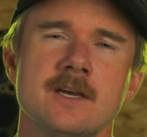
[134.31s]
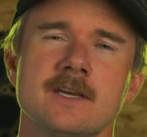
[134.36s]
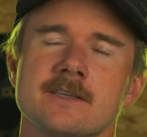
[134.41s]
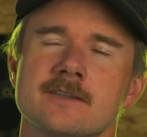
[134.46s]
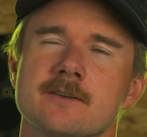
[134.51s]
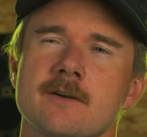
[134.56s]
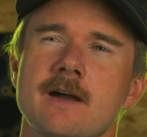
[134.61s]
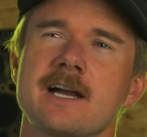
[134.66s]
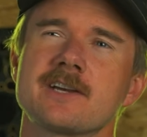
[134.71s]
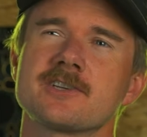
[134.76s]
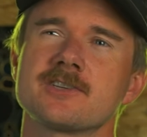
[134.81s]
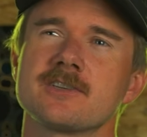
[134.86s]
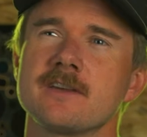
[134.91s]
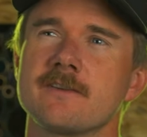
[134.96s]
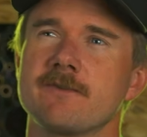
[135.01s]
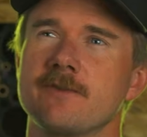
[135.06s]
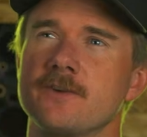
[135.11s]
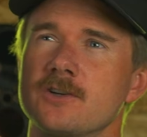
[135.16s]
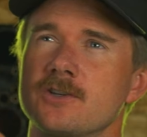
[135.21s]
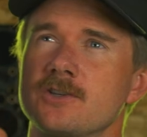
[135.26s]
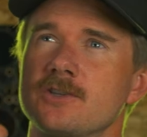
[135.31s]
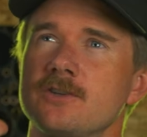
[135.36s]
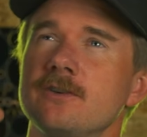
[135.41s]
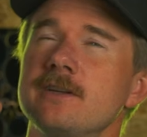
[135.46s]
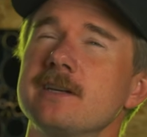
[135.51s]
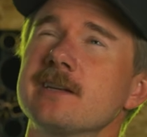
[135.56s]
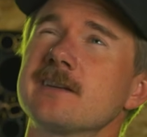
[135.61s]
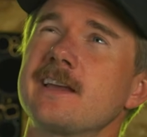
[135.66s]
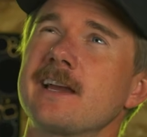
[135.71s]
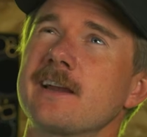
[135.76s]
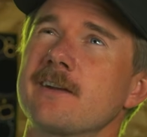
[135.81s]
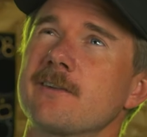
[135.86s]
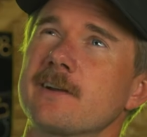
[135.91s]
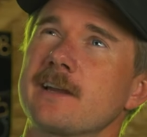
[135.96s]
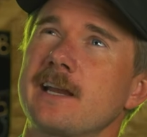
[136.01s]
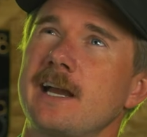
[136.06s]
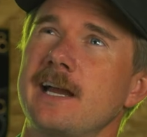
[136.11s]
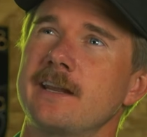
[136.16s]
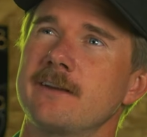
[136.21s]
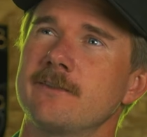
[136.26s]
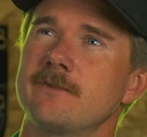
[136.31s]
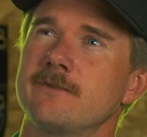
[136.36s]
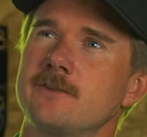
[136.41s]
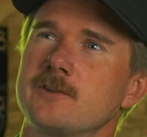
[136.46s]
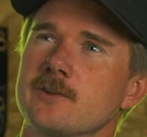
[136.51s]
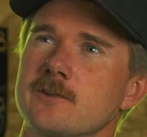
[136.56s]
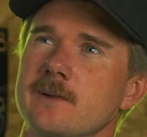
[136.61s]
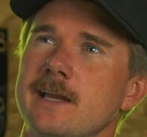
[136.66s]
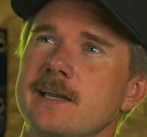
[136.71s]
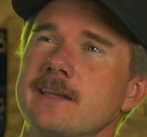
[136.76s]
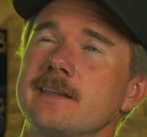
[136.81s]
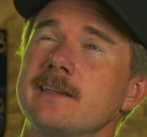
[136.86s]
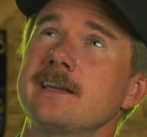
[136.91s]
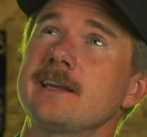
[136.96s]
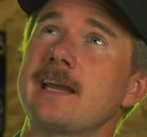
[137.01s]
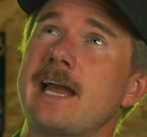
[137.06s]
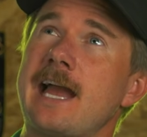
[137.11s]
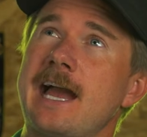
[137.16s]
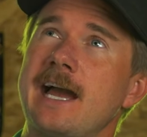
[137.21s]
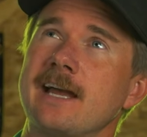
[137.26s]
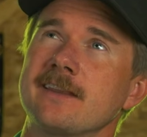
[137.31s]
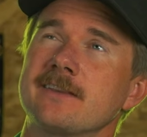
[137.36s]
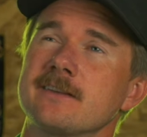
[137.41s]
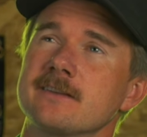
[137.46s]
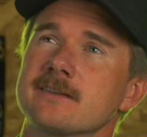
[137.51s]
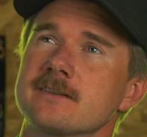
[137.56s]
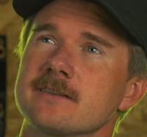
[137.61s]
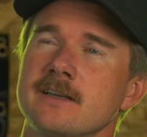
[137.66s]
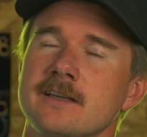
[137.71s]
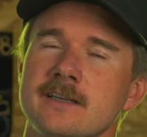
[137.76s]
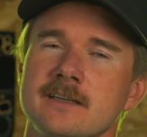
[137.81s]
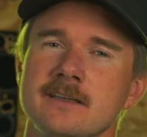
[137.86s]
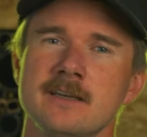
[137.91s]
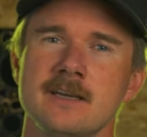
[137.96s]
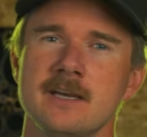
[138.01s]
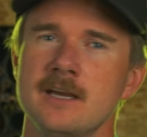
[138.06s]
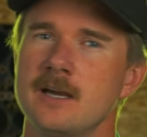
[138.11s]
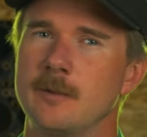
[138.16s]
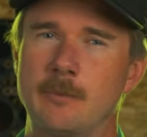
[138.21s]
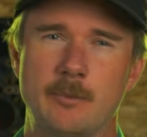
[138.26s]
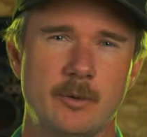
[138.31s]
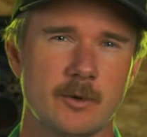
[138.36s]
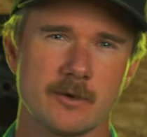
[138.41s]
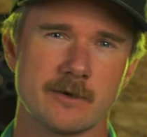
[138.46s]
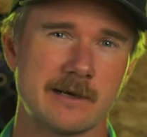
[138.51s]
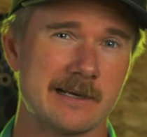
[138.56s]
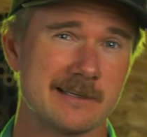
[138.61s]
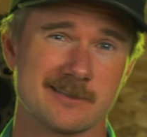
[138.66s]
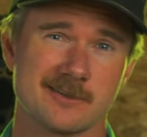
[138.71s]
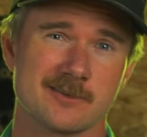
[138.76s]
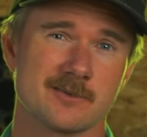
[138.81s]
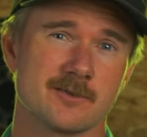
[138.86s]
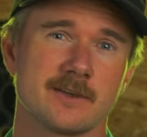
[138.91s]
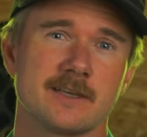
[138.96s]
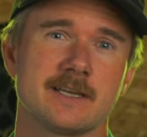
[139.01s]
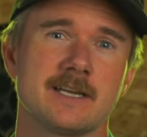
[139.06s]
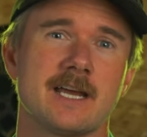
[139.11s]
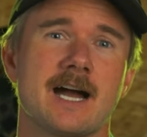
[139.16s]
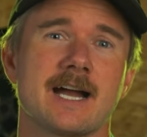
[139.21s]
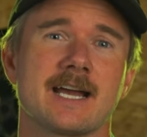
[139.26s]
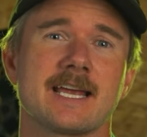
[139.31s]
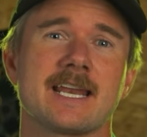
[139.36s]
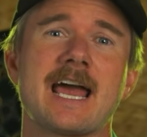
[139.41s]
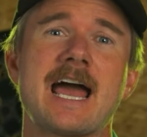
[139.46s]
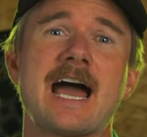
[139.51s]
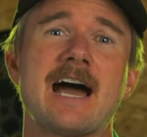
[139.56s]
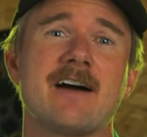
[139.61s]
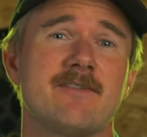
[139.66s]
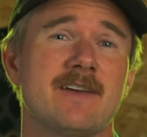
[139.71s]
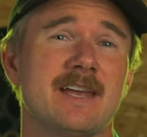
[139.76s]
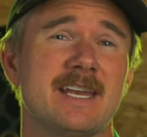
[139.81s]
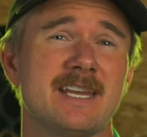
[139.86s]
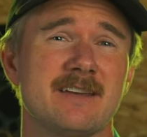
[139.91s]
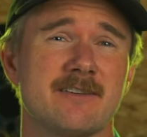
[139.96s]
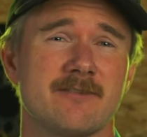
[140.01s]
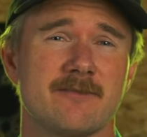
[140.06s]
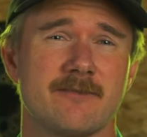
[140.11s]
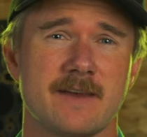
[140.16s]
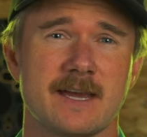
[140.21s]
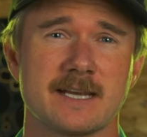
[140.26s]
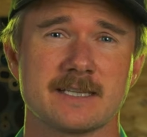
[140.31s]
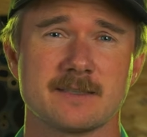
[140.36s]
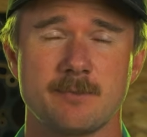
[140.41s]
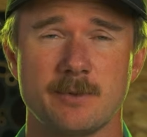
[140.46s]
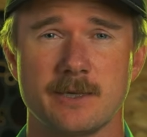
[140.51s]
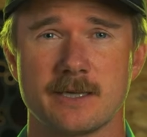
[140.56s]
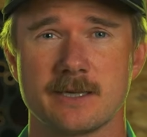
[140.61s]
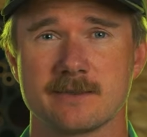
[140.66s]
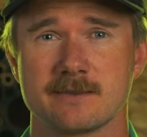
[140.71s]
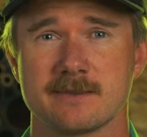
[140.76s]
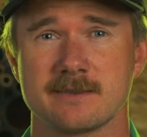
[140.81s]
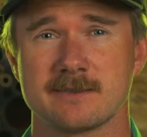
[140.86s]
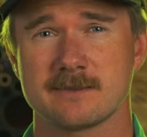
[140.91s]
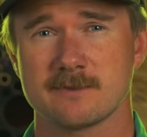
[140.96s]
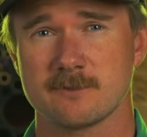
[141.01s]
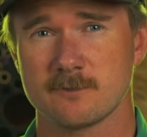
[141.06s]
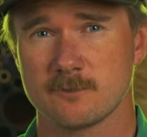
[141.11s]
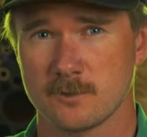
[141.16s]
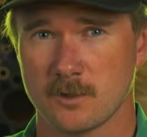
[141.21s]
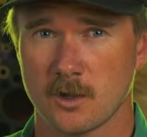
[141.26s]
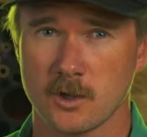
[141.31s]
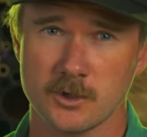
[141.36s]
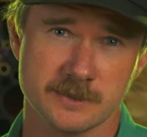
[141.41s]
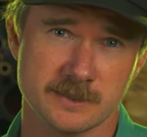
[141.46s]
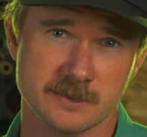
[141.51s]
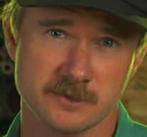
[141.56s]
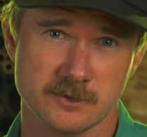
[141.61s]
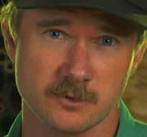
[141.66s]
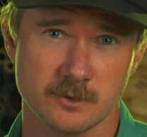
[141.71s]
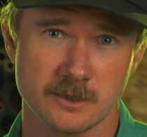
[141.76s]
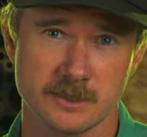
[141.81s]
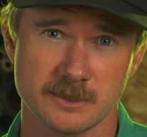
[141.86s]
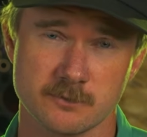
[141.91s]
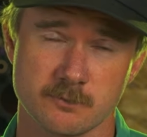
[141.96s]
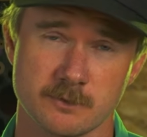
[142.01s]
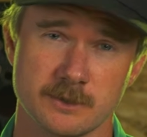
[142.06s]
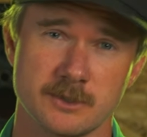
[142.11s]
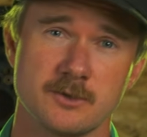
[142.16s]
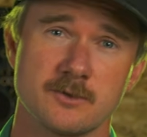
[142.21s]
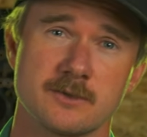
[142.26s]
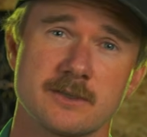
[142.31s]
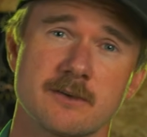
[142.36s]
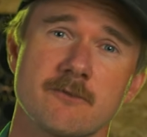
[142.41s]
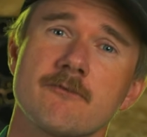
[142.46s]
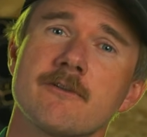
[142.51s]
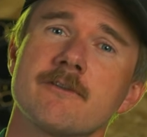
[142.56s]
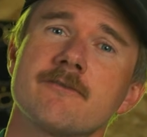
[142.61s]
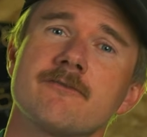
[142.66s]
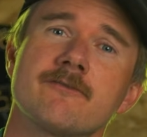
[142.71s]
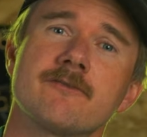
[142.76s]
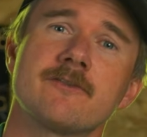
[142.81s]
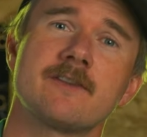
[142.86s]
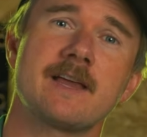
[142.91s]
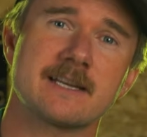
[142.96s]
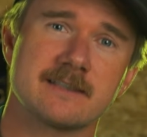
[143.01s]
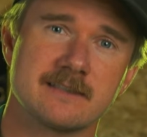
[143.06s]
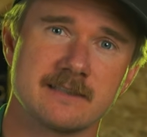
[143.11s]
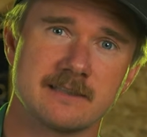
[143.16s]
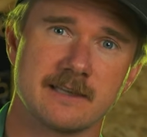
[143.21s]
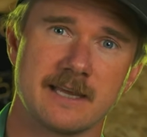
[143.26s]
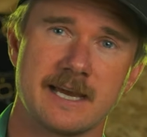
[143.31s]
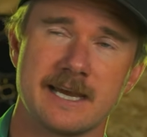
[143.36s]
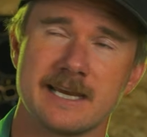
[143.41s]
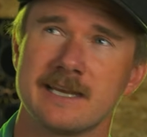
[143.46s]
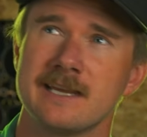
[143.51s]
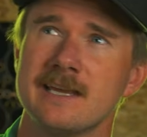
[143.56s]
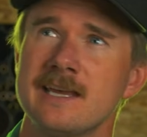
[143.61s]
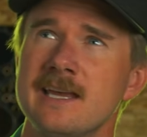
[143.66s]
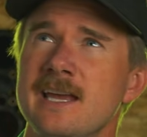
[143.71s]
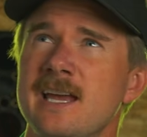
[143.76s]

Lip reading: So actually, if you're shooting like kind of directly at the sun, a polarizer is really not going to have any effect because all it's doing is reducing reflected light.